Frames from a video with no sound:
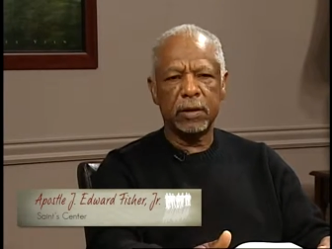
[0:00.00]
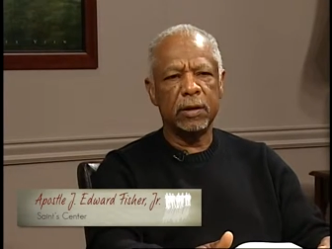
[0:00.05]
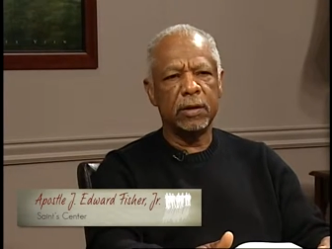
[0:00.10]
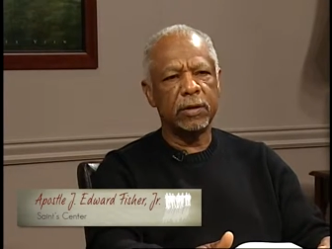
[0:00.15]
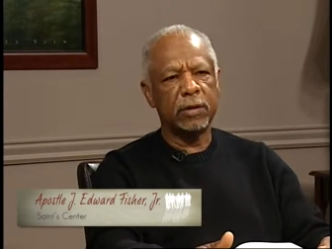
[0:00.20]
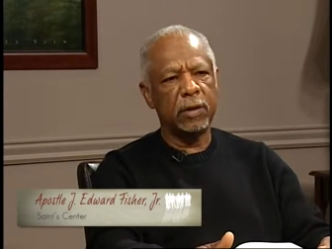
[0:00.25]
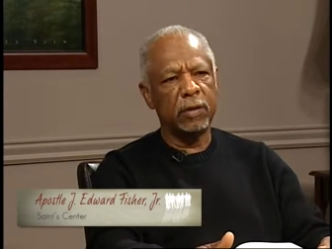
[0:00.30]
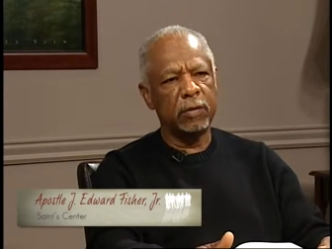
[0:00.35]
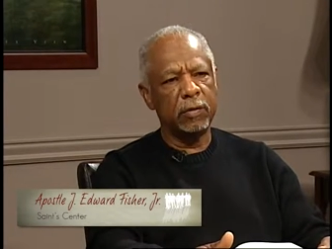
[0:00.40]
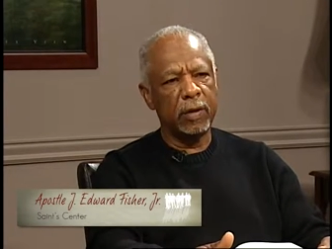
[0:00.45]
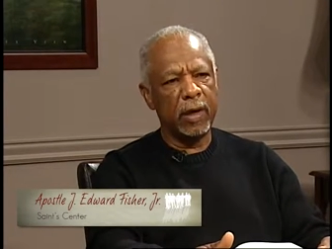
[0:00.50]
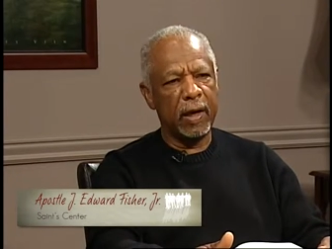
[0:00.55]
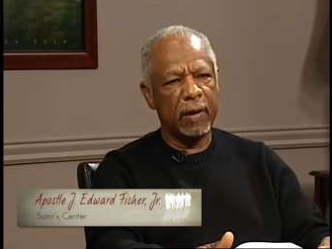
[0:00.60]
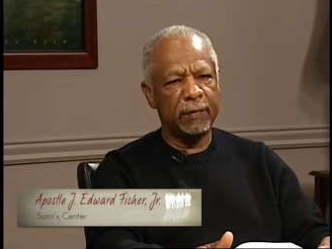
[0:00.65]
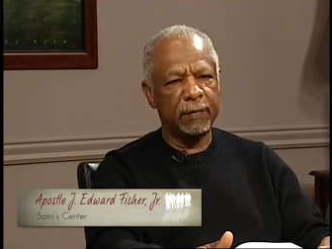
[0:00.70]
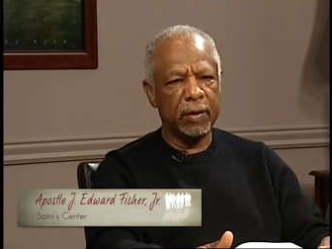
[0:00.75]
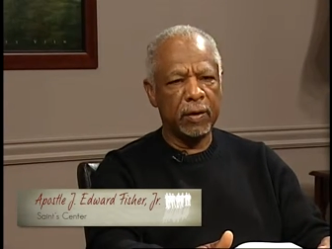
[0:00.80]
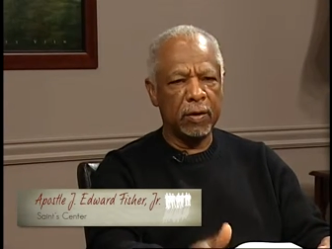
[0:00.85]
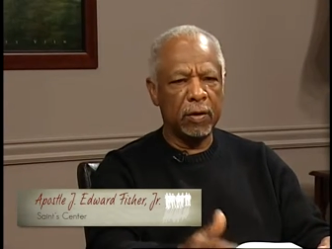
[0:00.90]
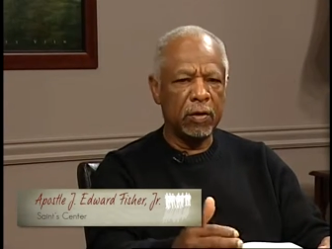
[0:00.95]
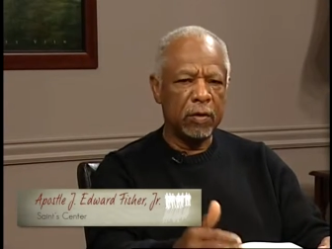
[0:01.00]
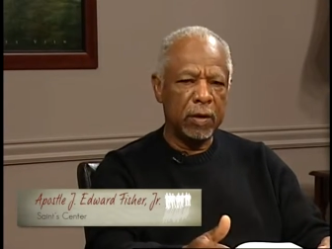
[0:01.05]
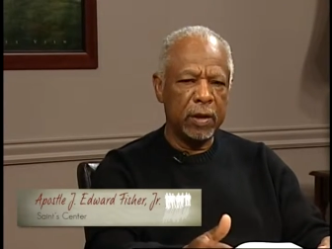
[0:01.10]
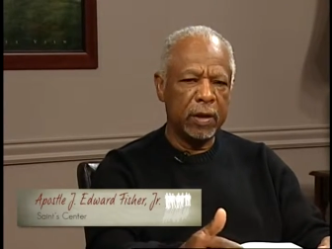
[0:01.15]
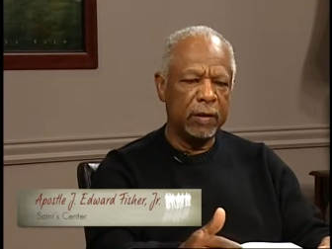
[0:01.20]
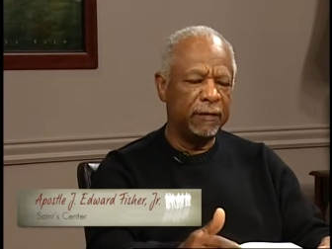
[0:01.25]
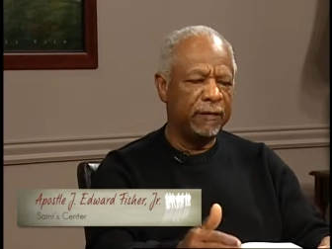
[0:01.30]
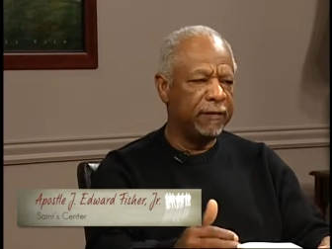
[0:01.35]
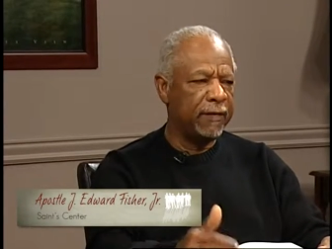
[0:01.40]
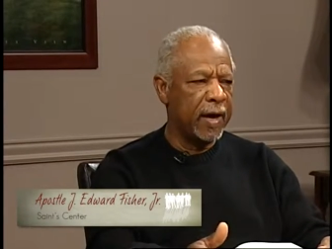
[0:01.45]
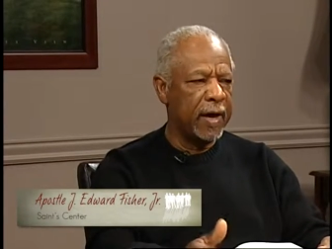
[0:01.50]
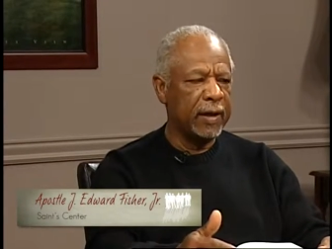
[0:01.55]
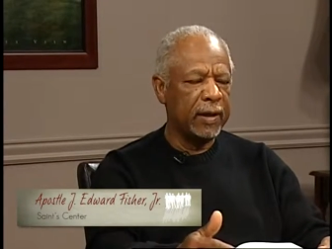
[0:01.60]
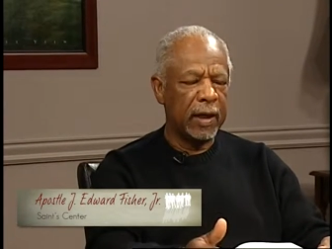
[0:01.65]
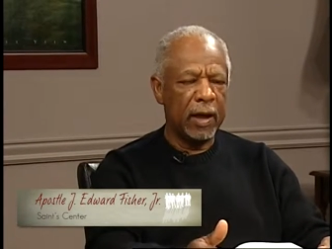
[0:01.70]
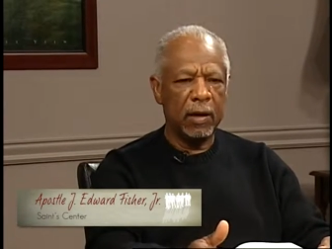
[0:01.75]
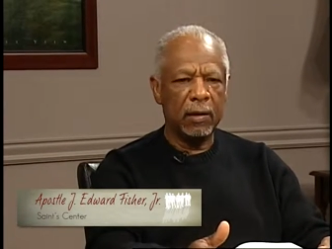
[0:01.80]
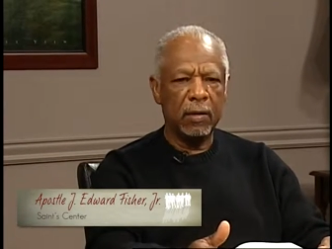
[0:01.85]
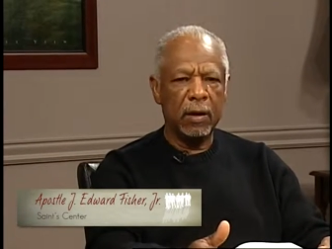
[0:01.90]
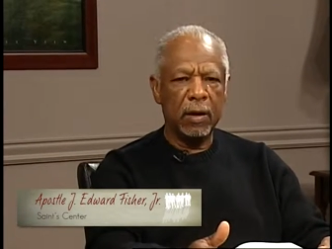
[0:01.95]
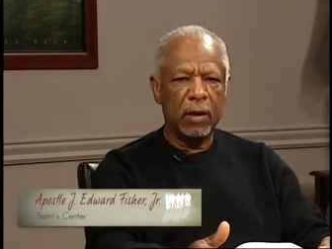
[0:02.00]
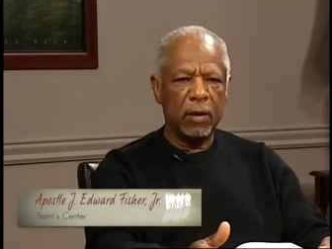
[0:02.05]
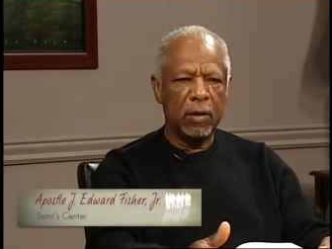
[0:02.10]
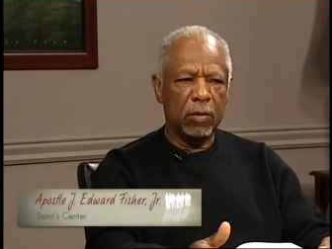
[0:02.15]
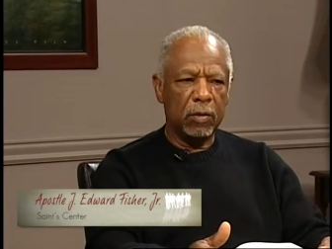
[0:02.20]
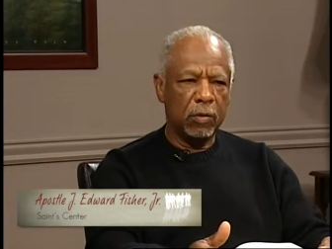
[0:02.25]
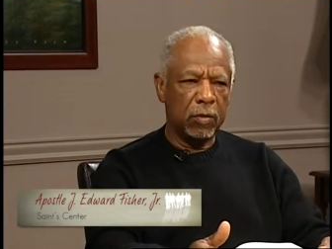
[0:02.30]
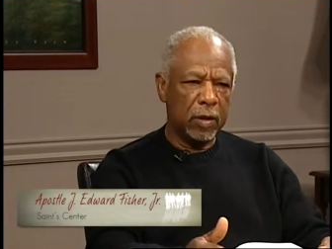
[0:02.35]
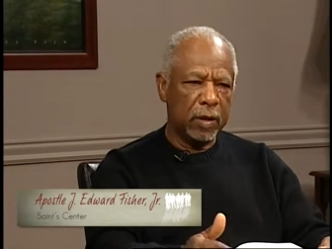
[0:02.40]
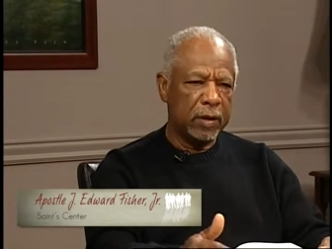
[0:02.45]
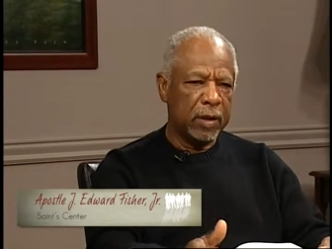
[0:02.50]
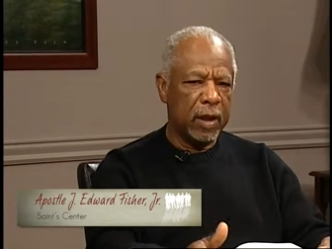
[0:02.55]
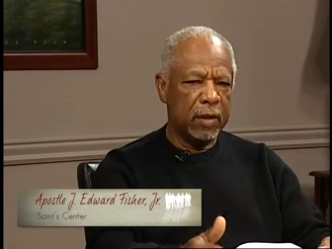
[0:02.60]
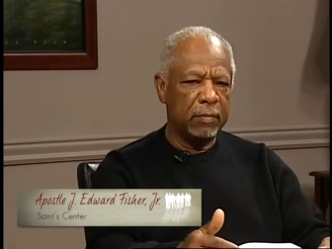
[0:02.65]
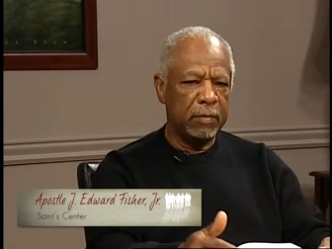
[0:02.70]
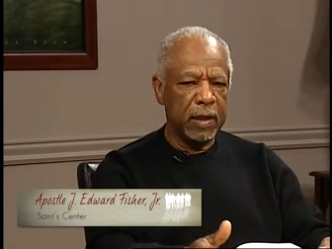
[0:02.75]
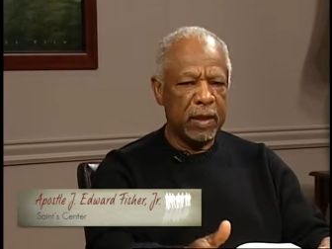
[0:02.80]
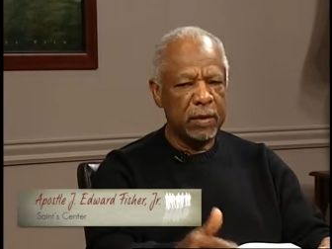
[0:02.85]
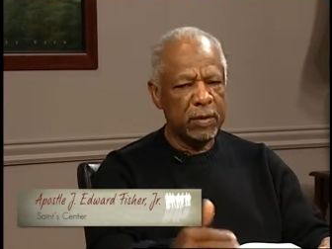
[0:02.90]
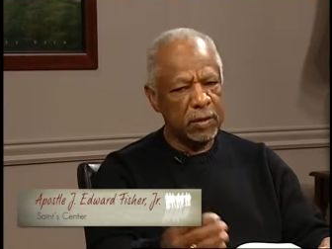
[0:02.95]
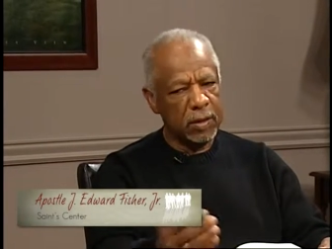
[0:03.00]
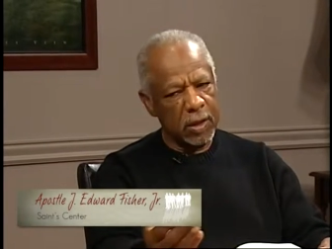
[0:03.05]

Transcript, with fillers: And so we have to go in and find out what that means.